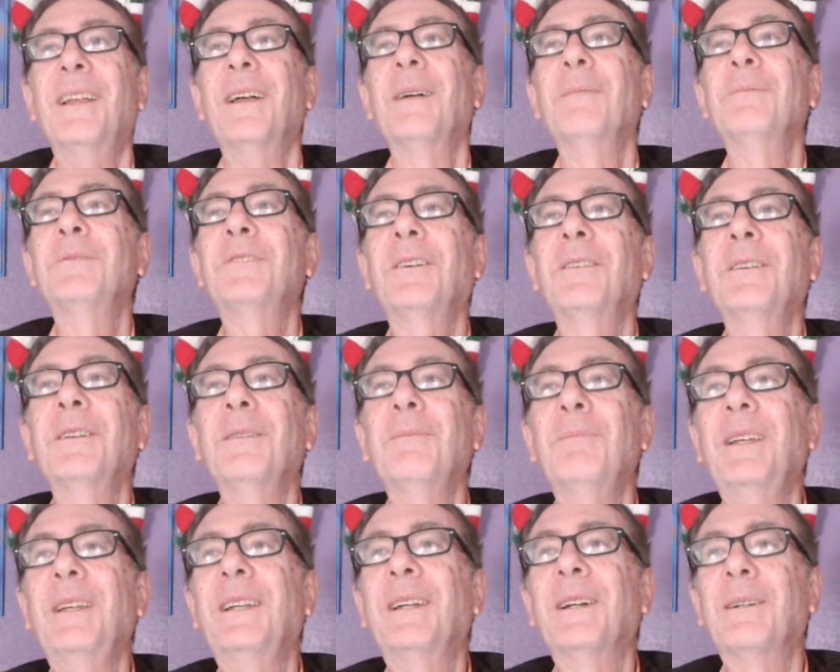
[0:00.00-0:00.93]
I'm starting to
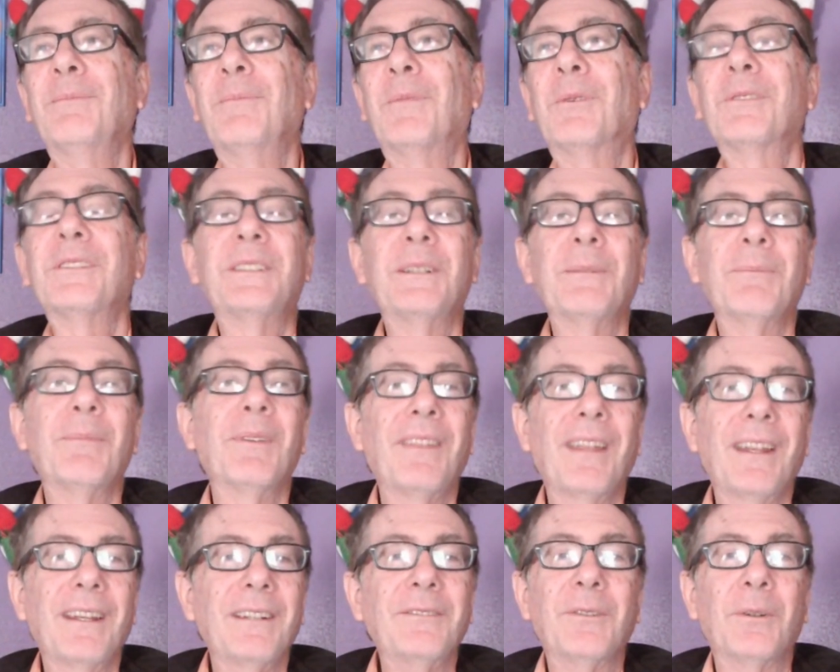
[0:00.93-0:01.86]
become more
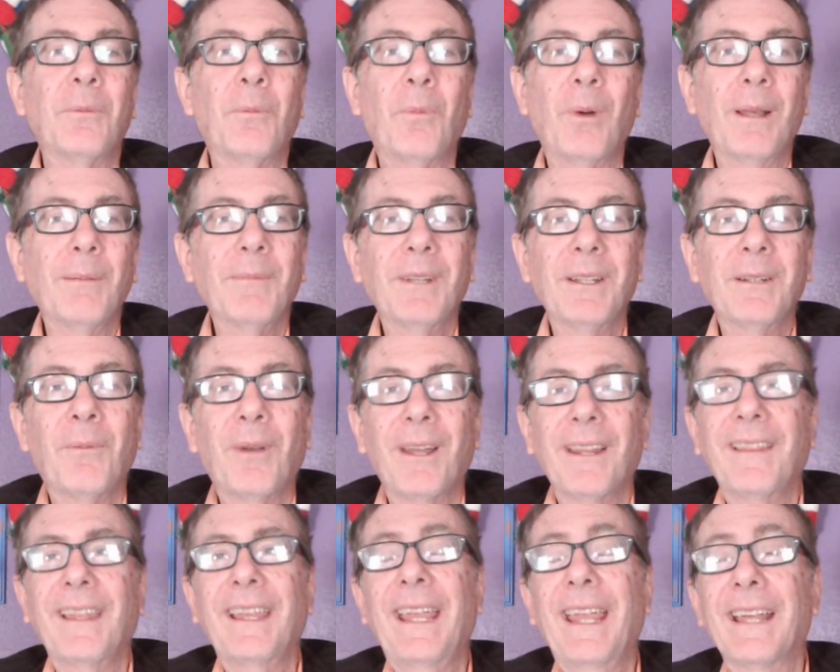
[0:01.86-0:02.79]
sympathetic to women,
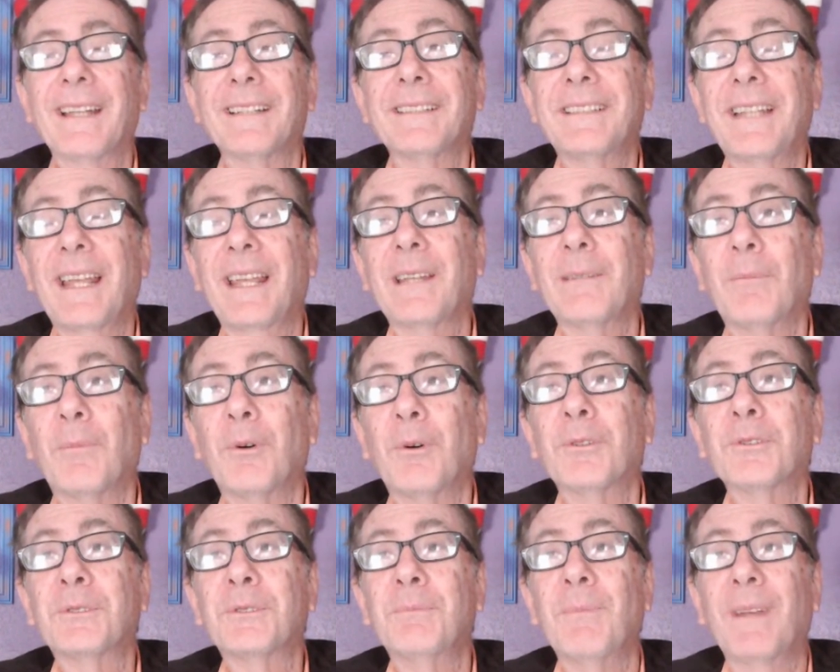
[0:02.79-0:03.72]
why they can't stand
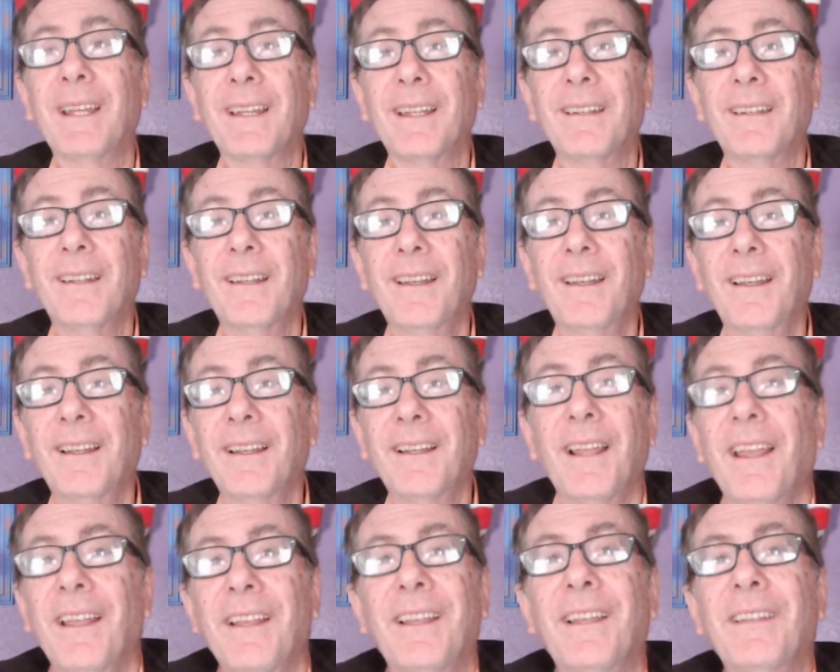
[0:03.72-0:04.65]
most men.
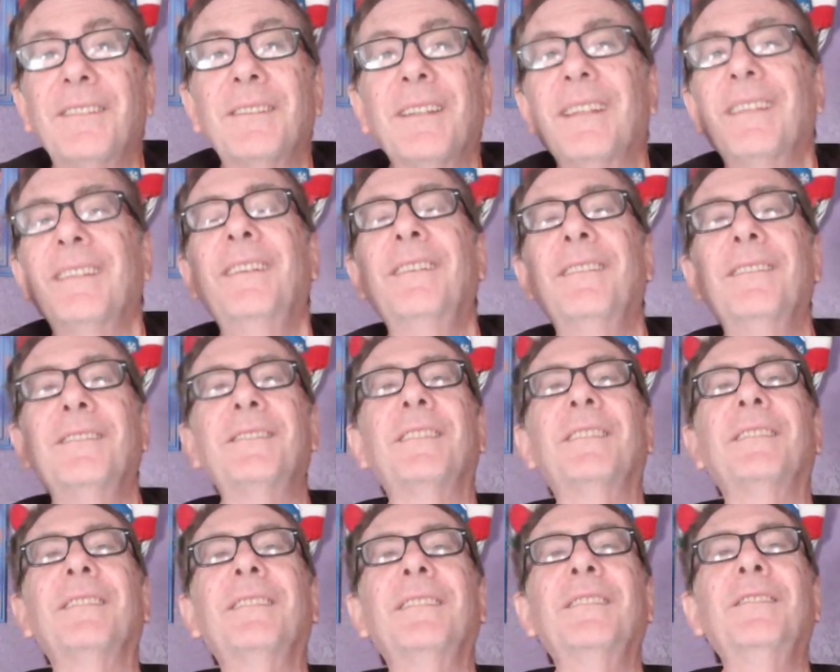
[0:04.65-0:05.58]
Because here's
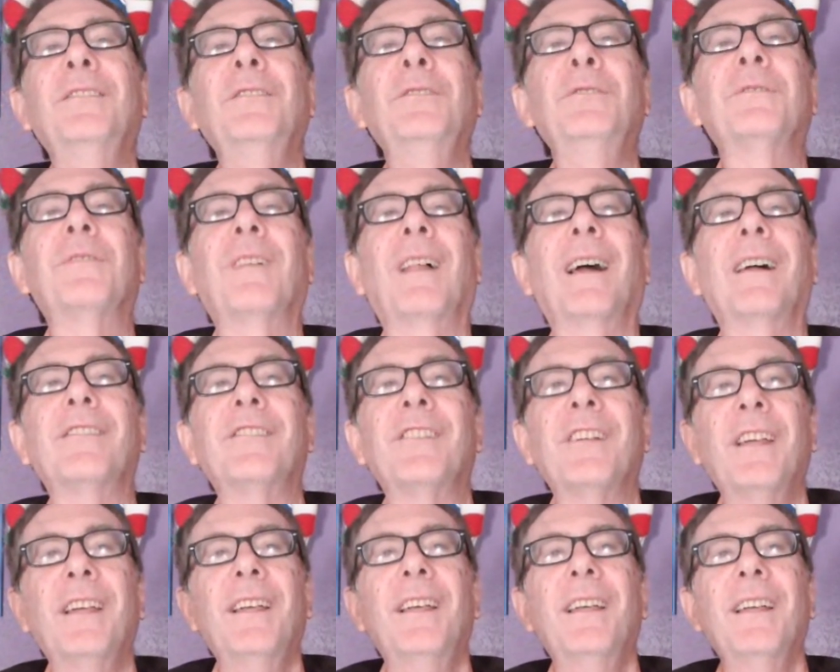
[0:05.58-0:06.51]
a news flash.
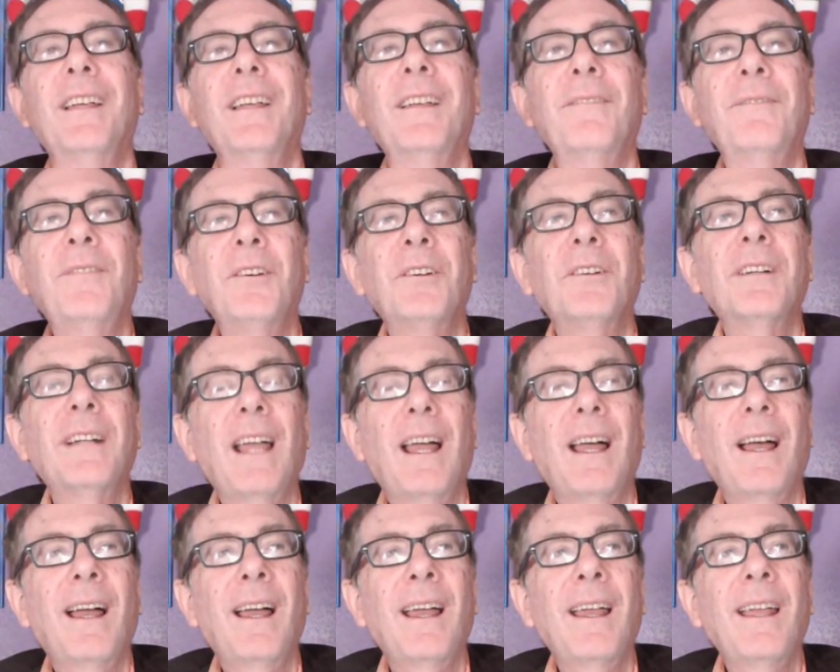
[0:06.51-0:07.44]
If you're a
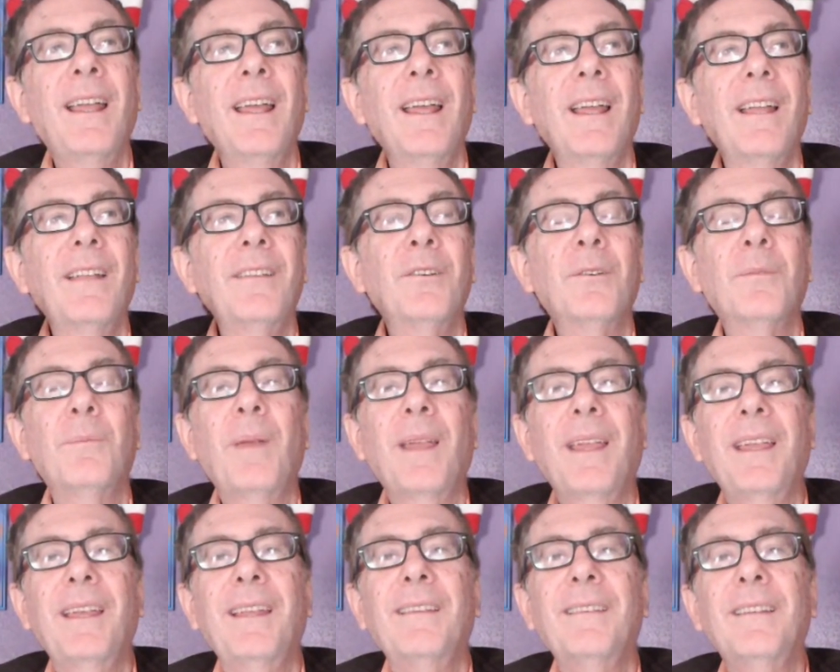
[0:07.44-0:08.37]
guy and you're
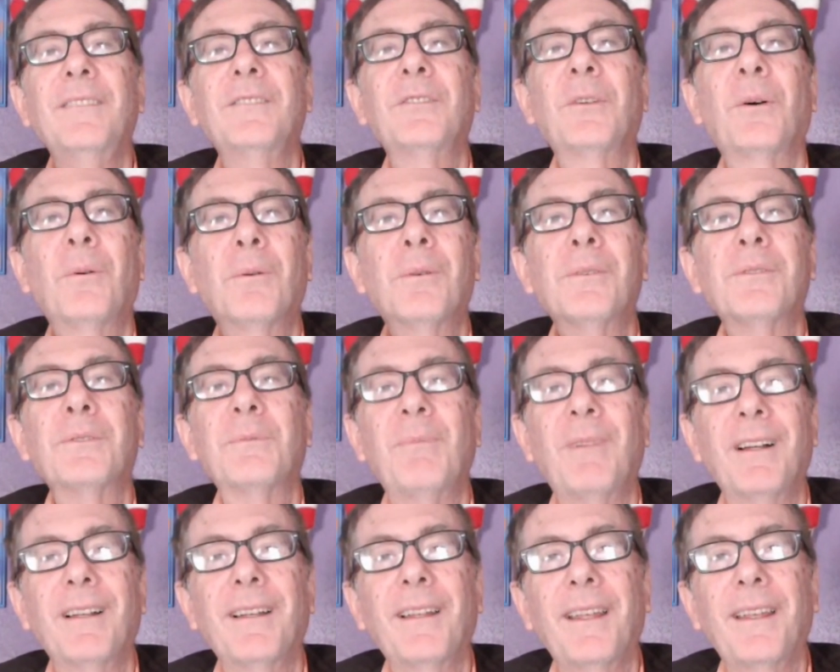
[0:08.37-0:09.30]
paying these whores
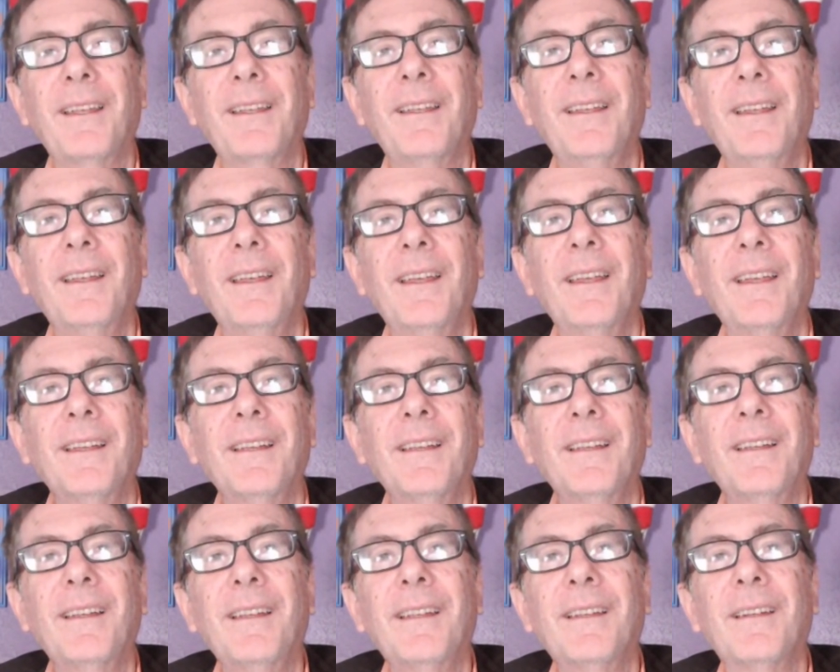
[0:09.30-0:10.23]
money,
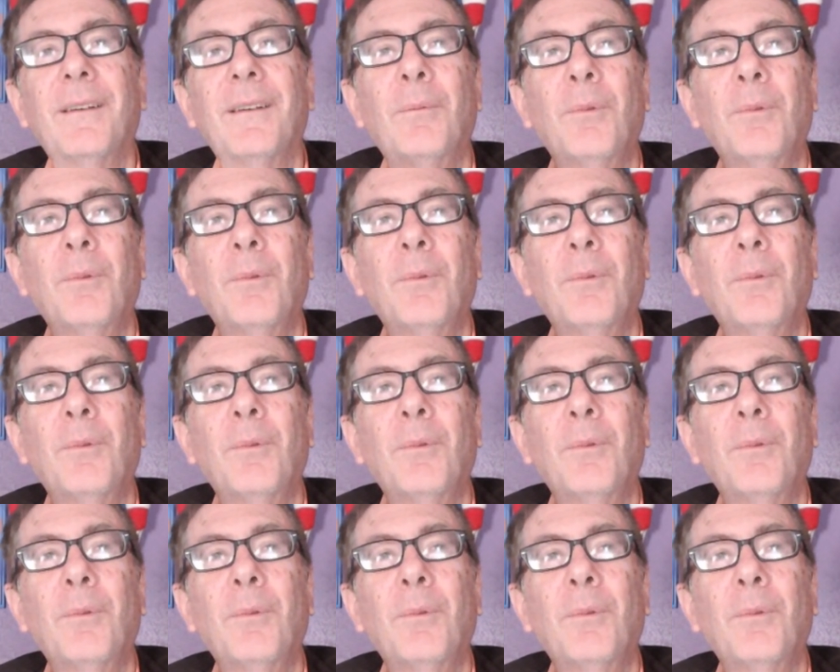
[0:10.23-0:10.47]
and a